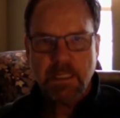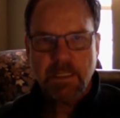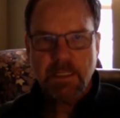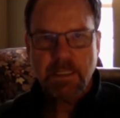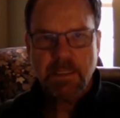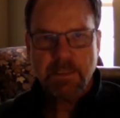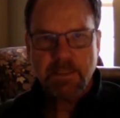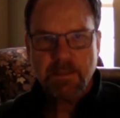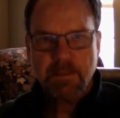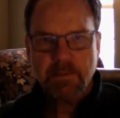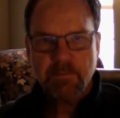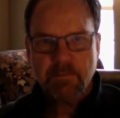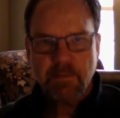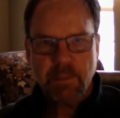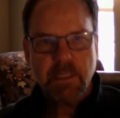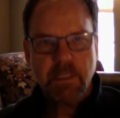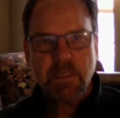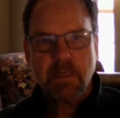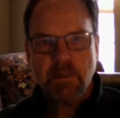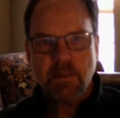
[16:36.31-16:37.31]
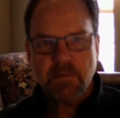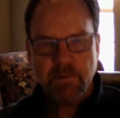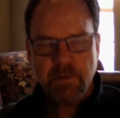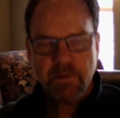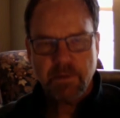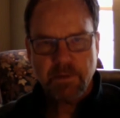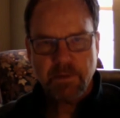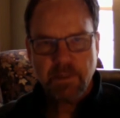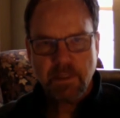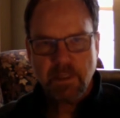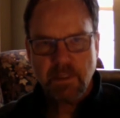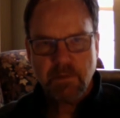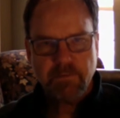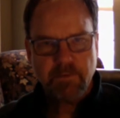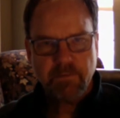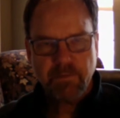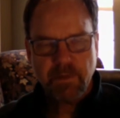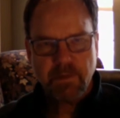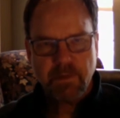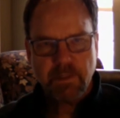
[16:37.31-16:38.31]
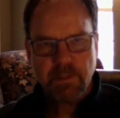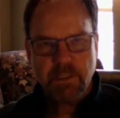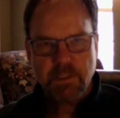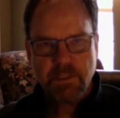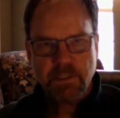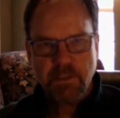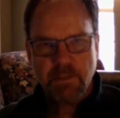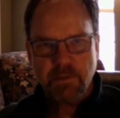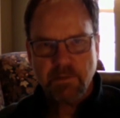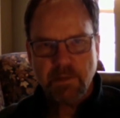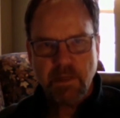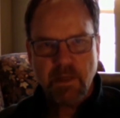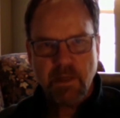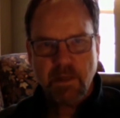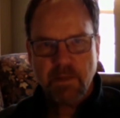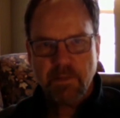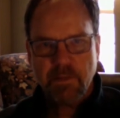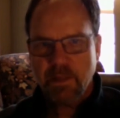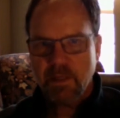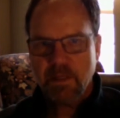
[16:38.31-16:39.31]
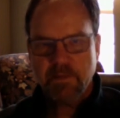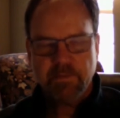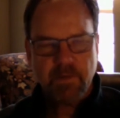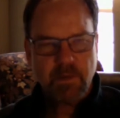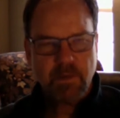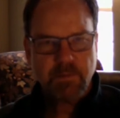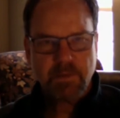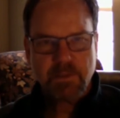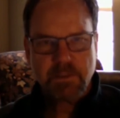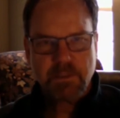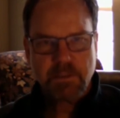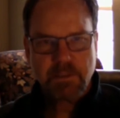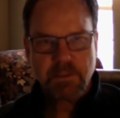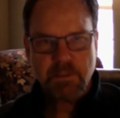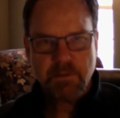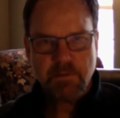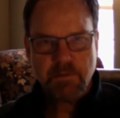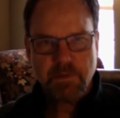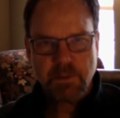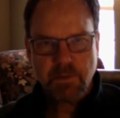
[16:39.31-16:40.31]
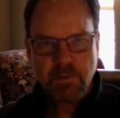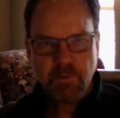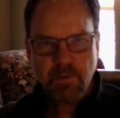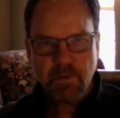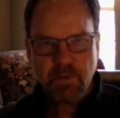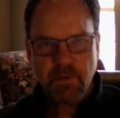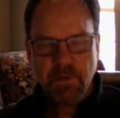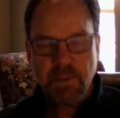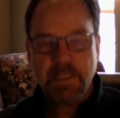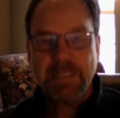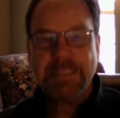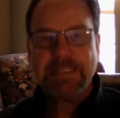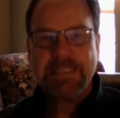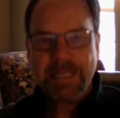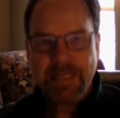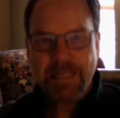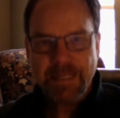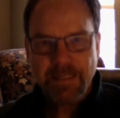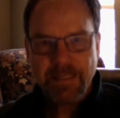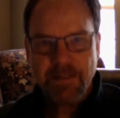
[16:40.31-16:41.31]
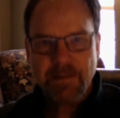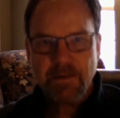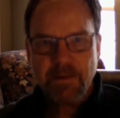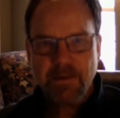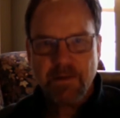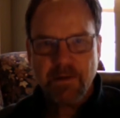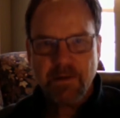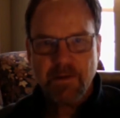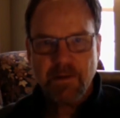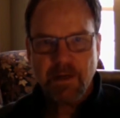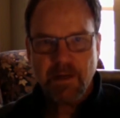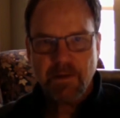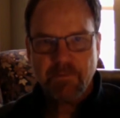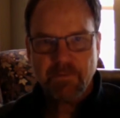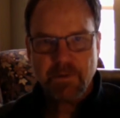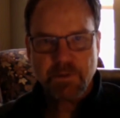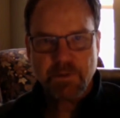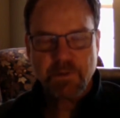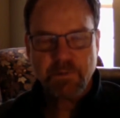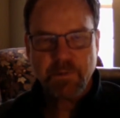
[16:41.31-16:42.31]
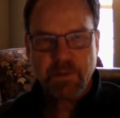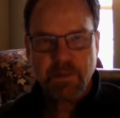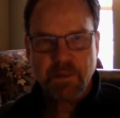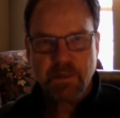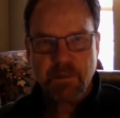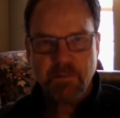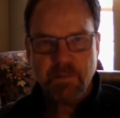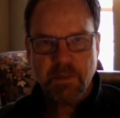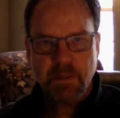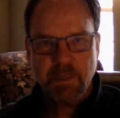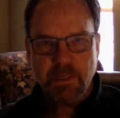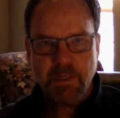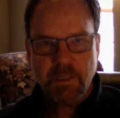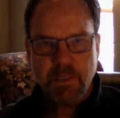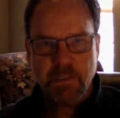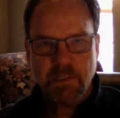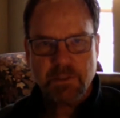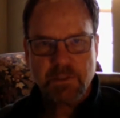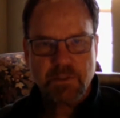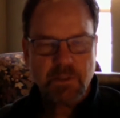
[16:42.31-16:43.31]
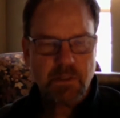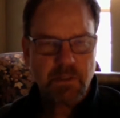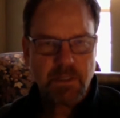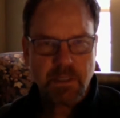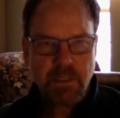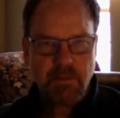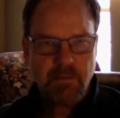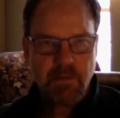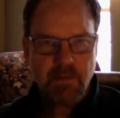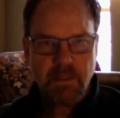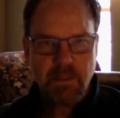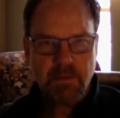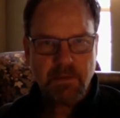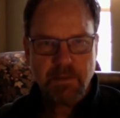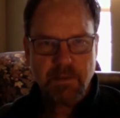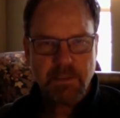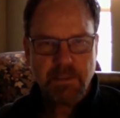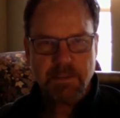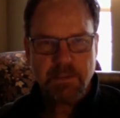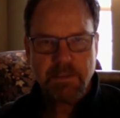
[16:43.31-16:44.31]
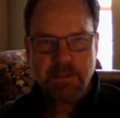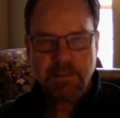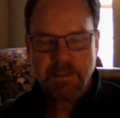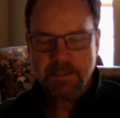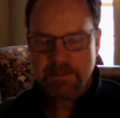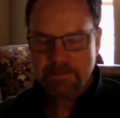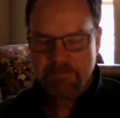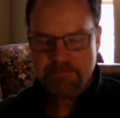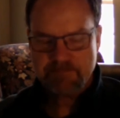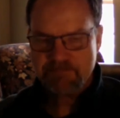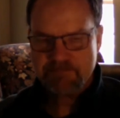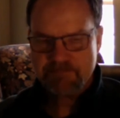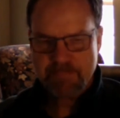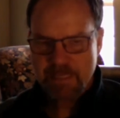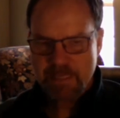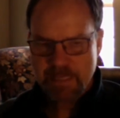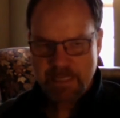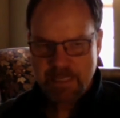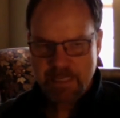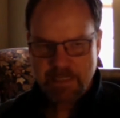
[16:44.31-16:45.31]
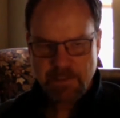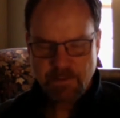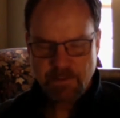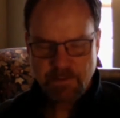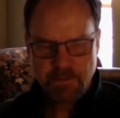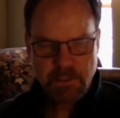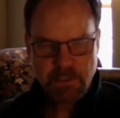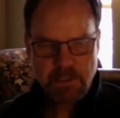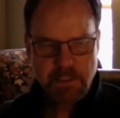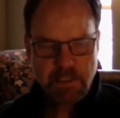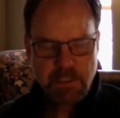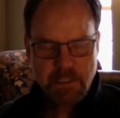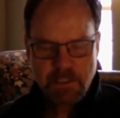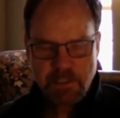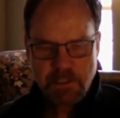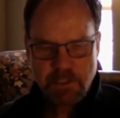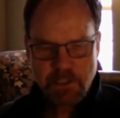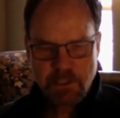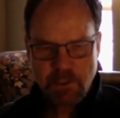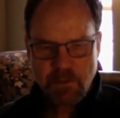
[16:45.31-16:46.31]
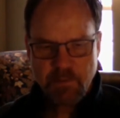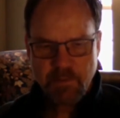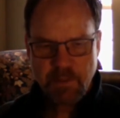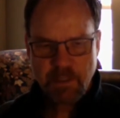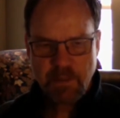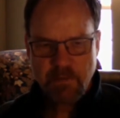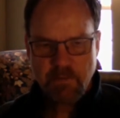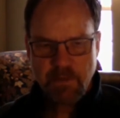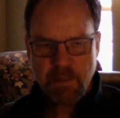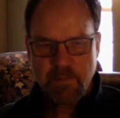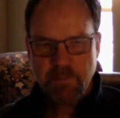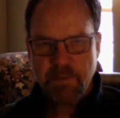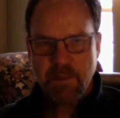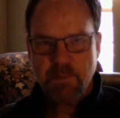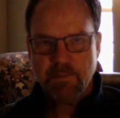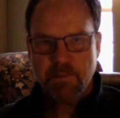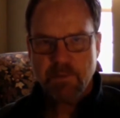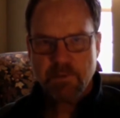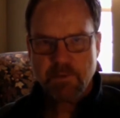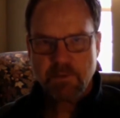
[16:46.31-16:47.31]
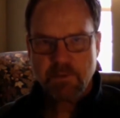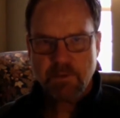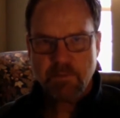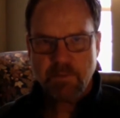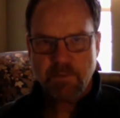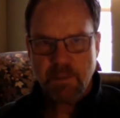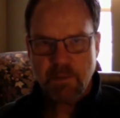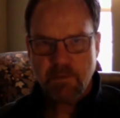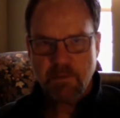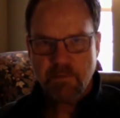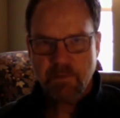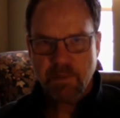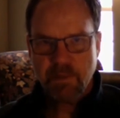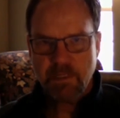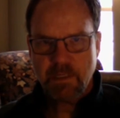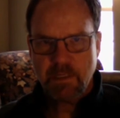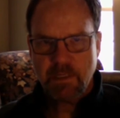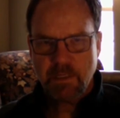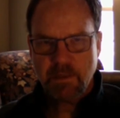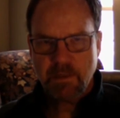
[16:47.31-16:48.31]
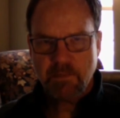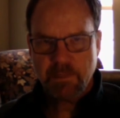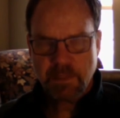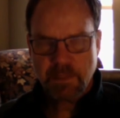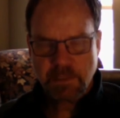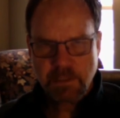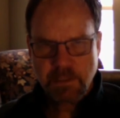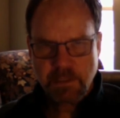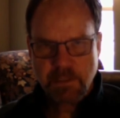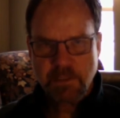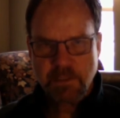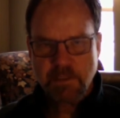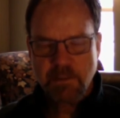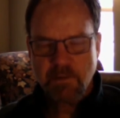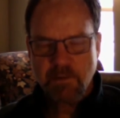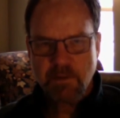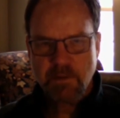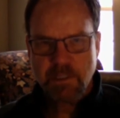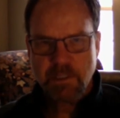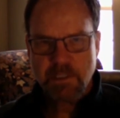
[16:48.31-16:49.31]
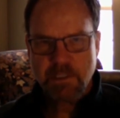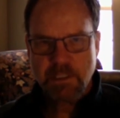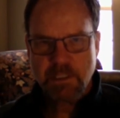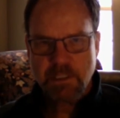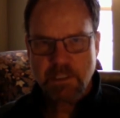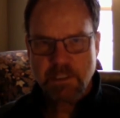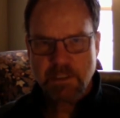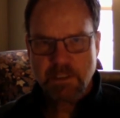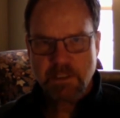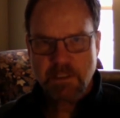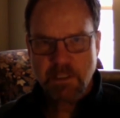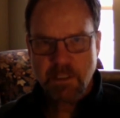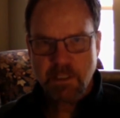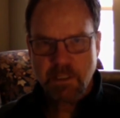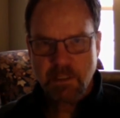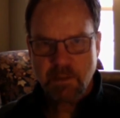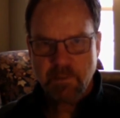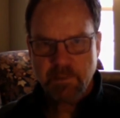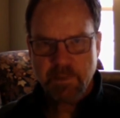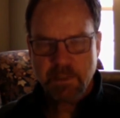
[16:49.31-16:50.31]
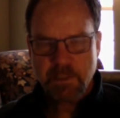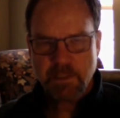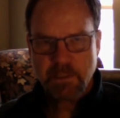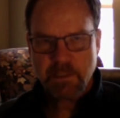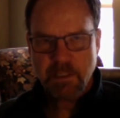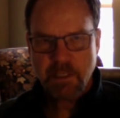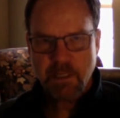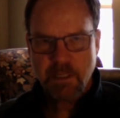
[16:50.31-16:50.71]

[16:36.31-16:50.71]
Lee Culver and the Culver Foundation, they have helped us to support the entire first responder community in Sauk County. And so just so many great people, so many great businesses and organizations that help us,